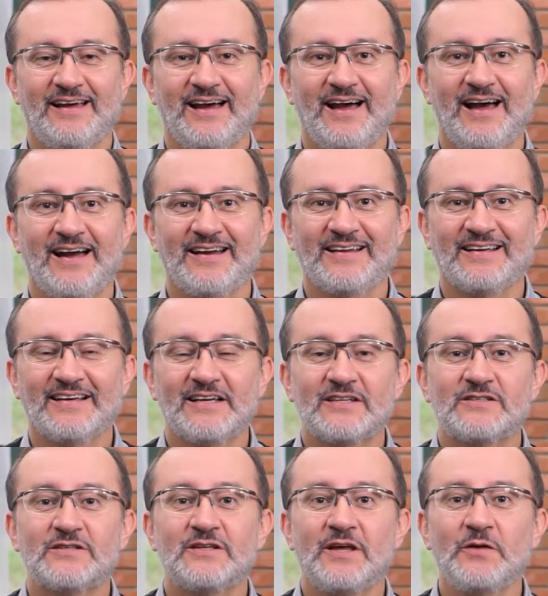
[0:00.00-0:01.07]
Hi,
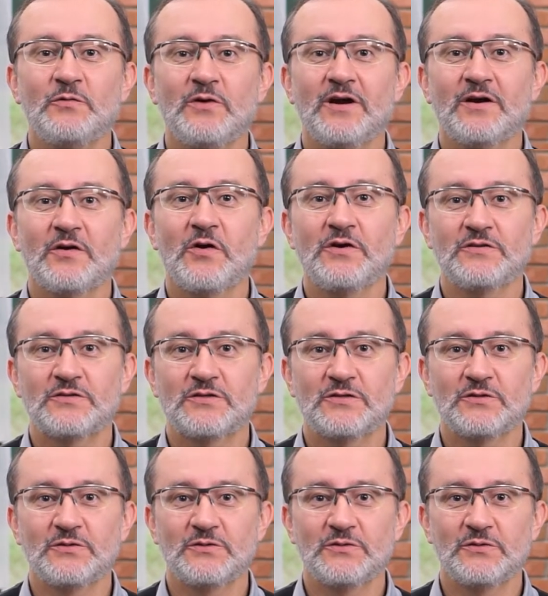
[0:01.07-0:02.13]
today we are going
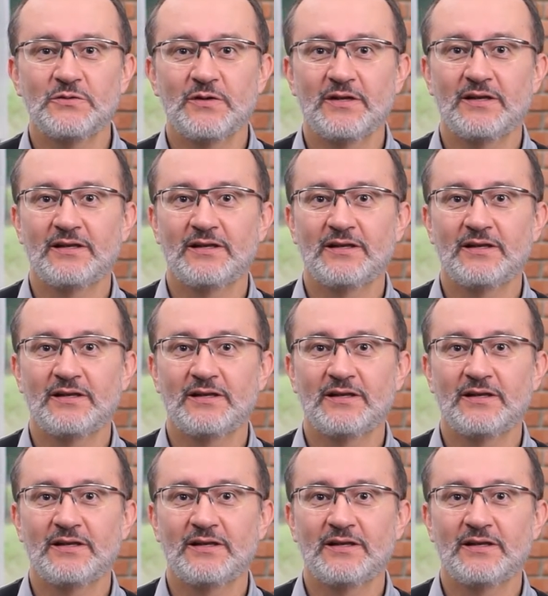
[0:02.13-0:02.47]
to